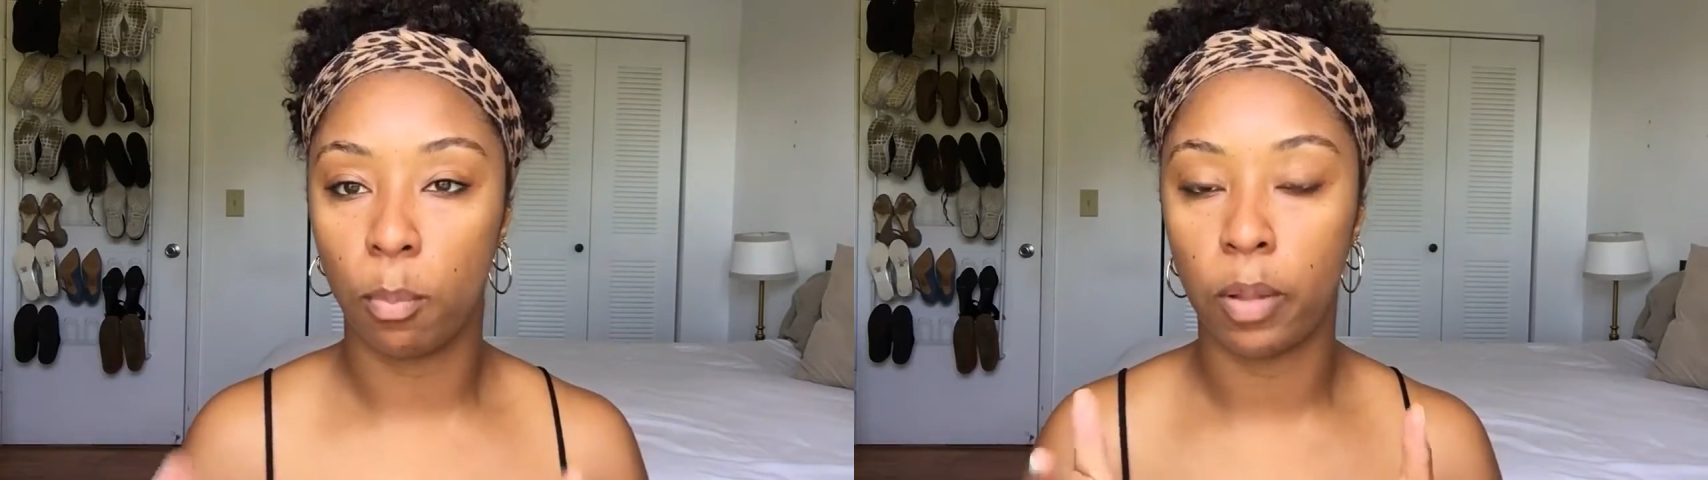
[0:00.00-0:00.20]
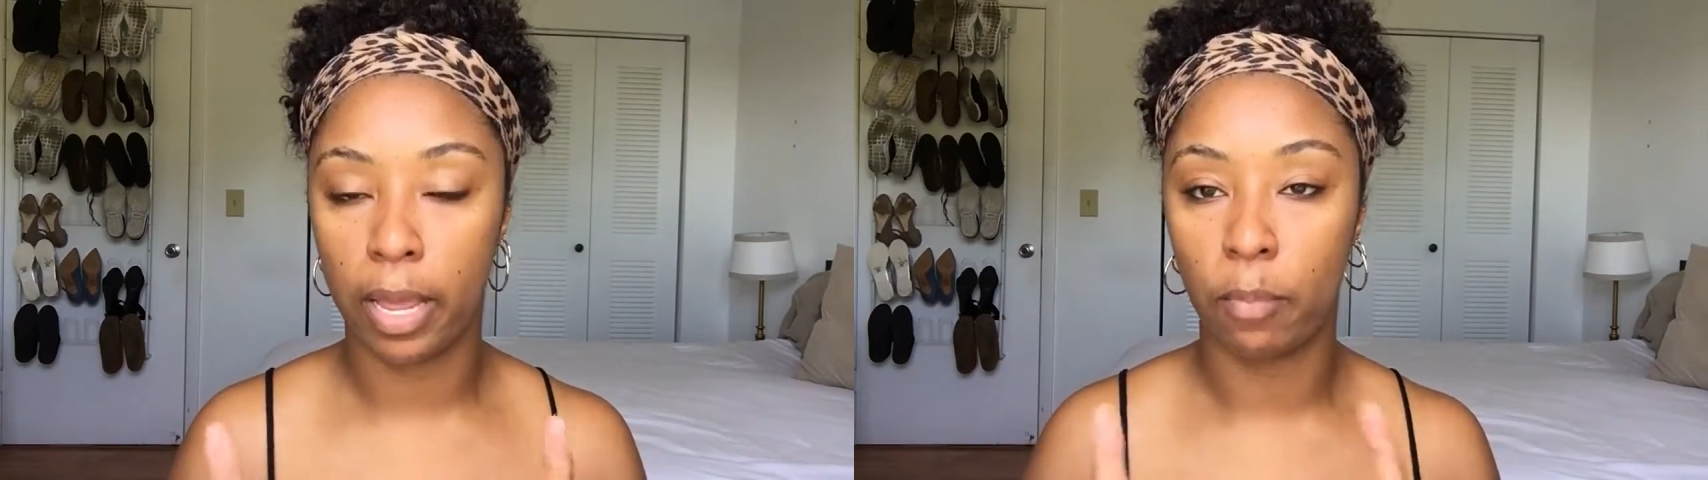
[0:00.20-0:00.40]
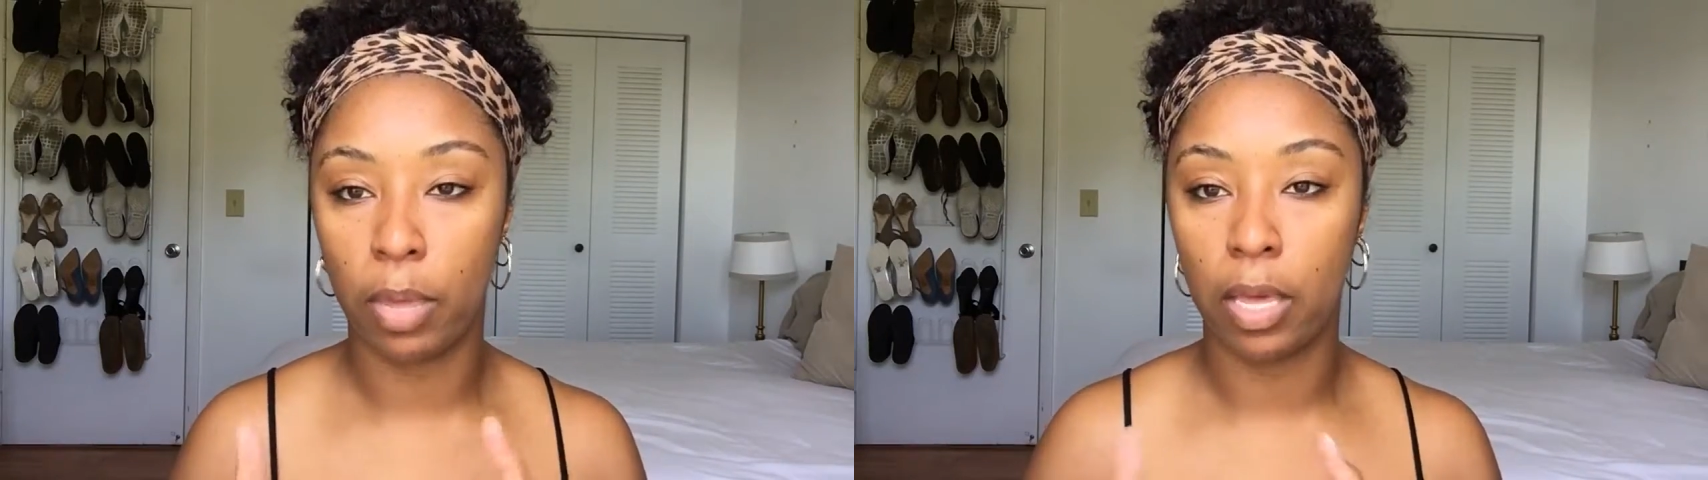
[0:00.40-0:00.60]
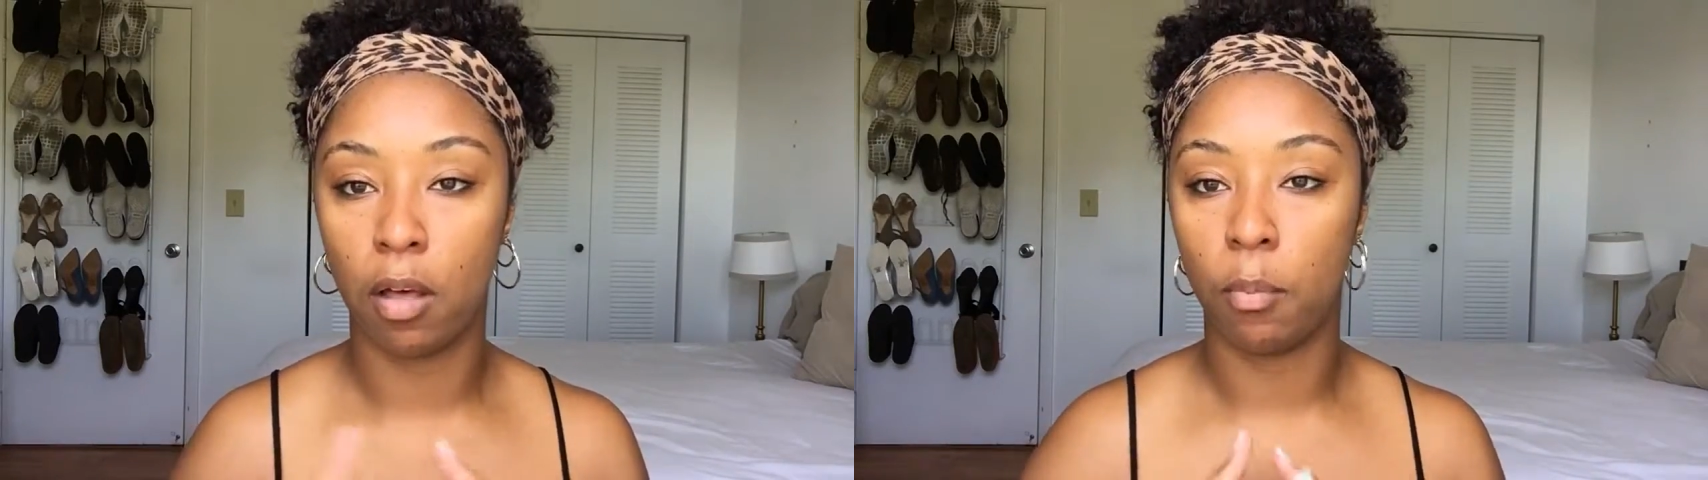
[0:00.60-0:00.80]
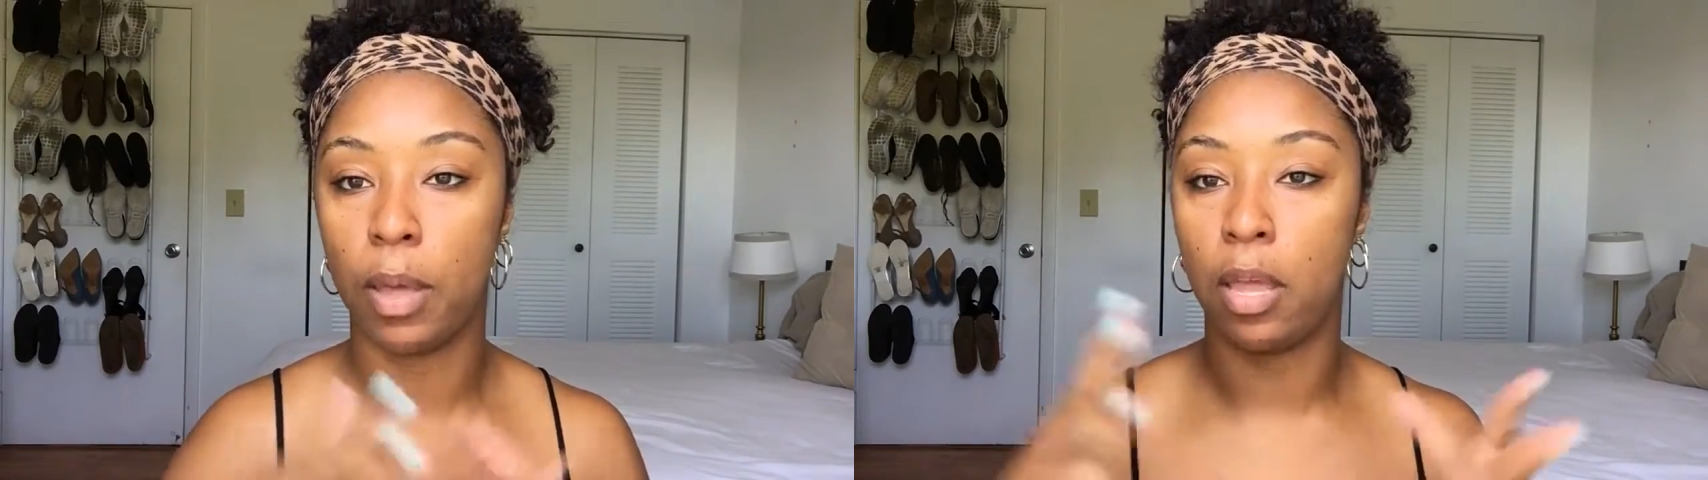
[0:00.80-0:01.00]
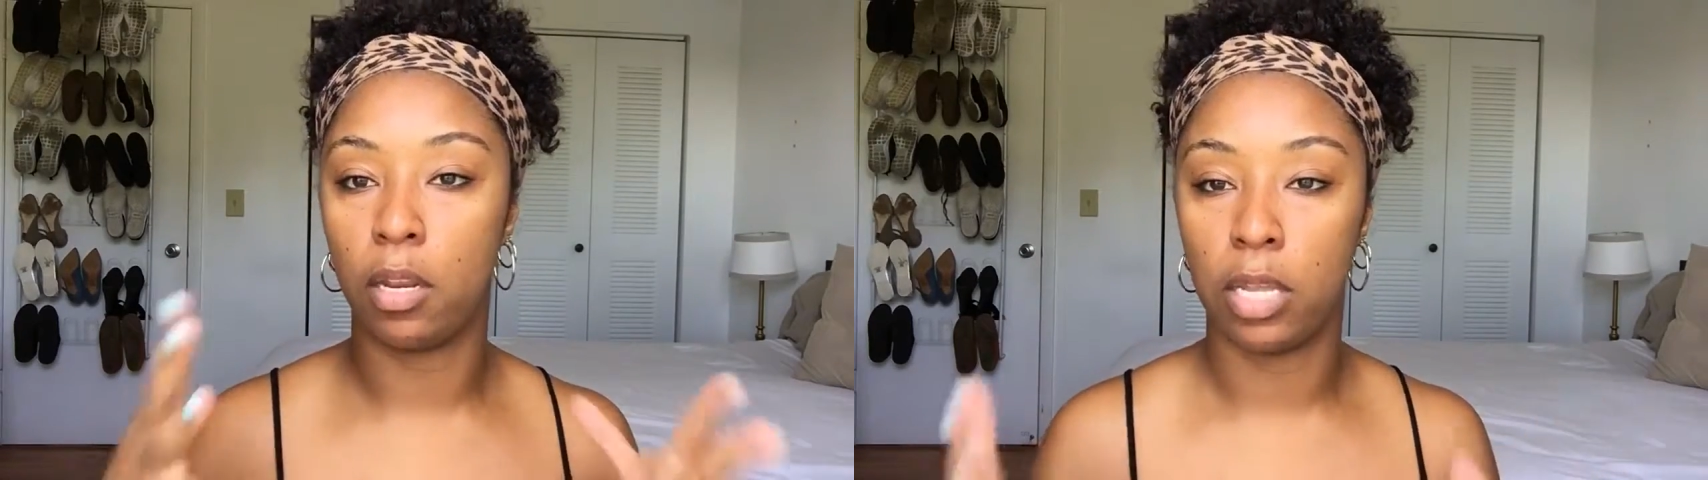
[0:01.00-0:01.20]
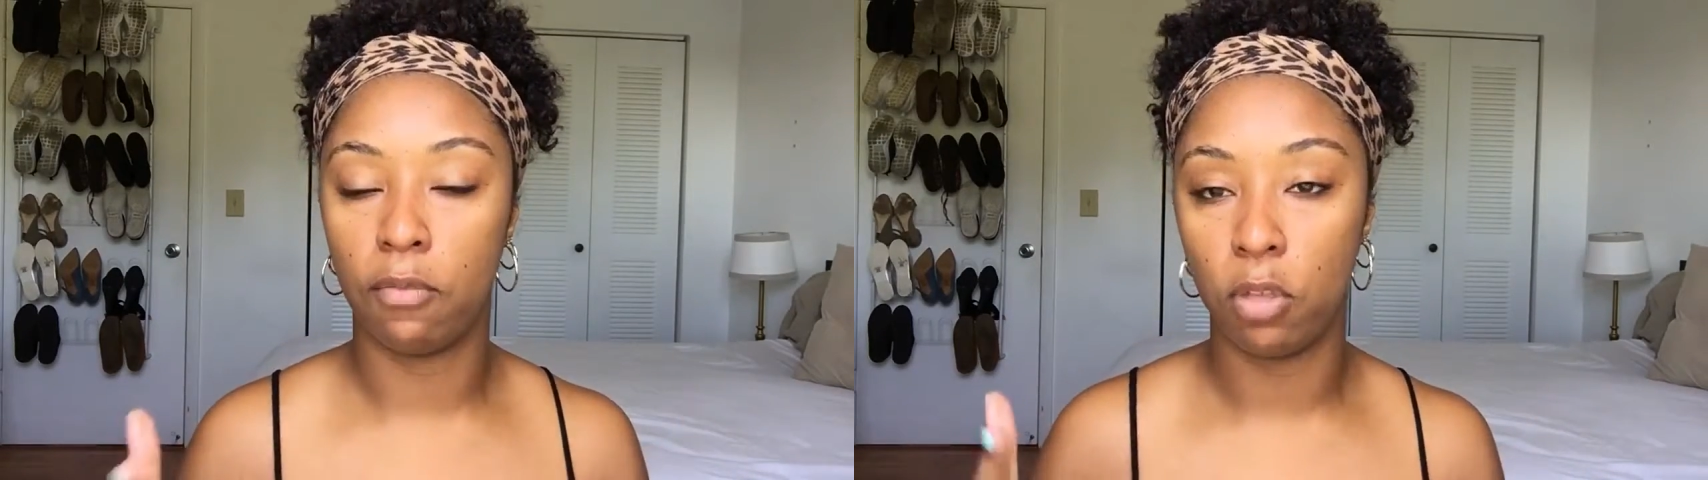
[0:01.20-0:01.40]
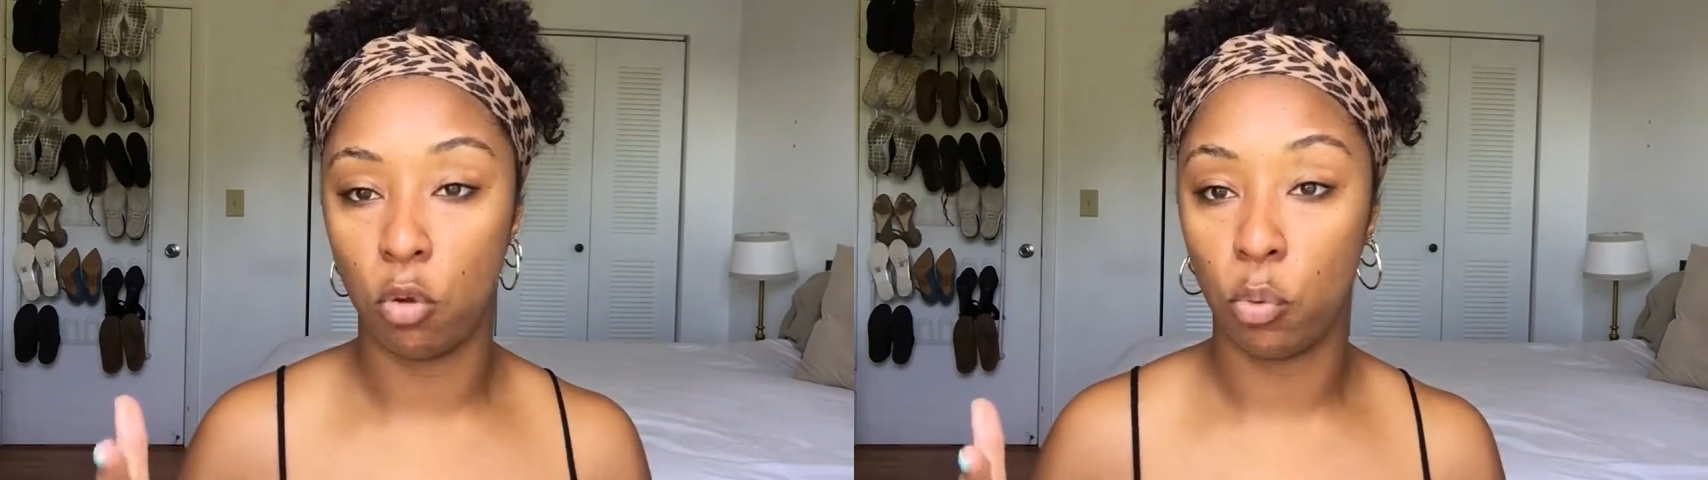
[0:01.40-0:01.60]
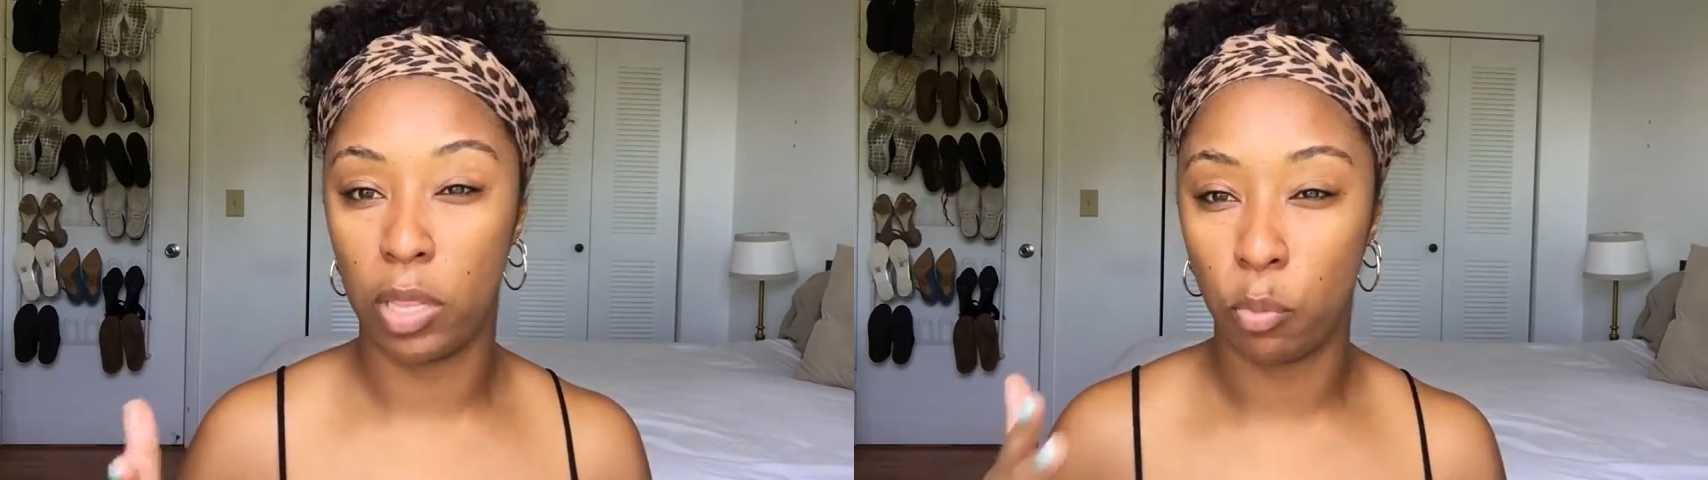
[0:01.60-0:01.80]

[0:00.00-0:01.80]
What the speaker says: applying makeup and giving you really,